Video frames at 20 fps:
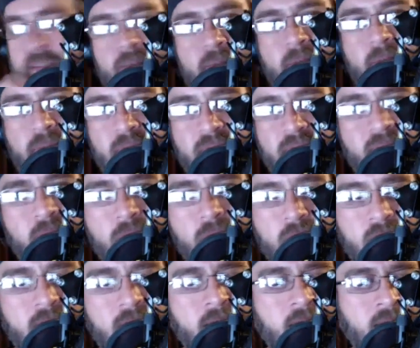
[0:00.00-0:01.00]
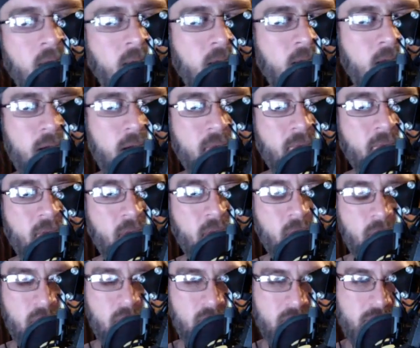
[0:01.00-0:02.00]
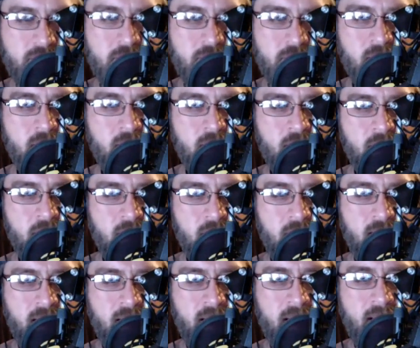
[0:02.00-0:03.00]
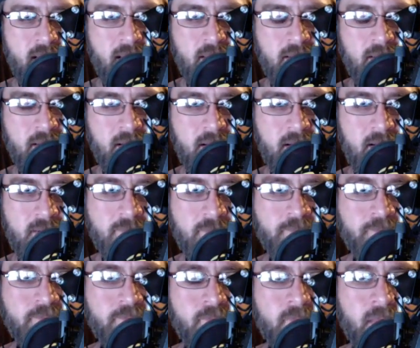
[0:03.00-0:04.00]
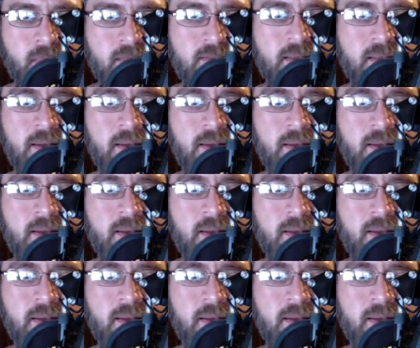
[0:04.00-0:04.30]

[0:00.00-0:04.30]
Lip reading: before, and Phil and Chris and Sunda and